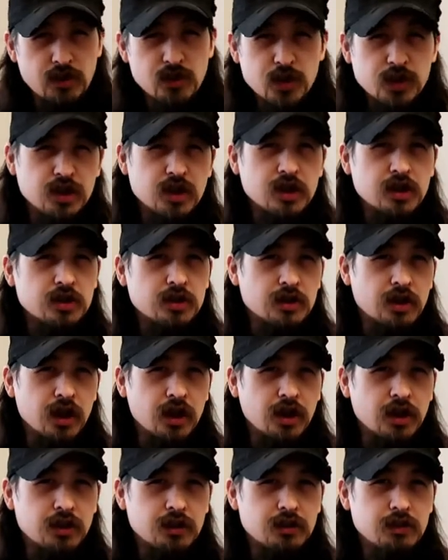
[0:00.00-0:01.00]
Everything
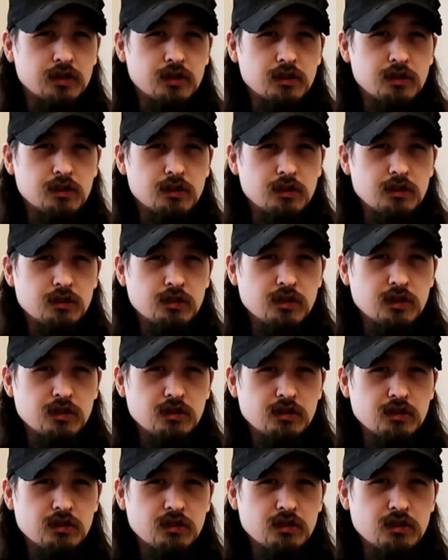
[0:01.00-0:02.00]
that
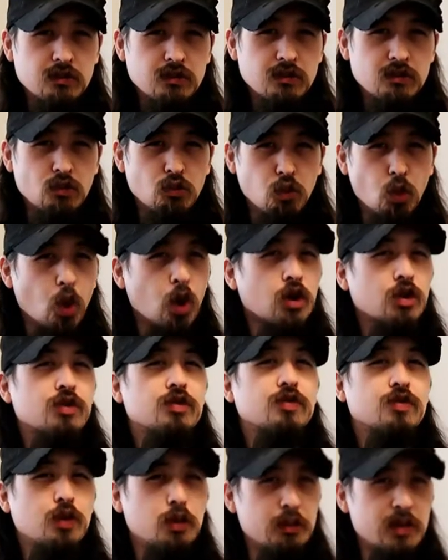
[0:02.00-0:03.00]

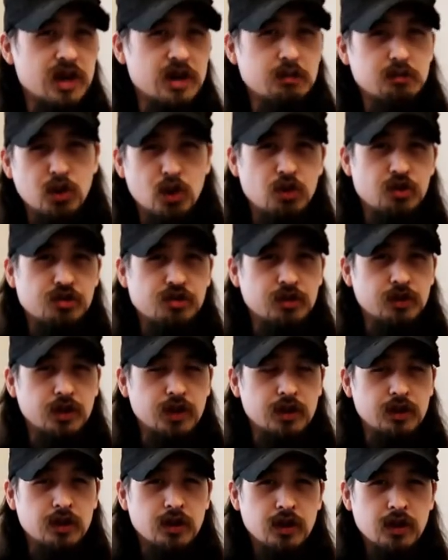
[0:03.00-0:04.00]
works for me
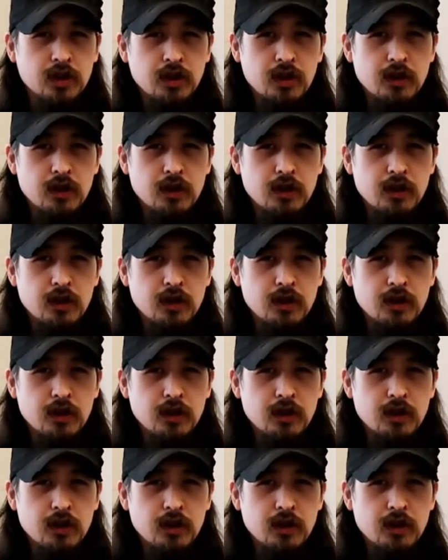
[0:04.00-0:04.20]
personally.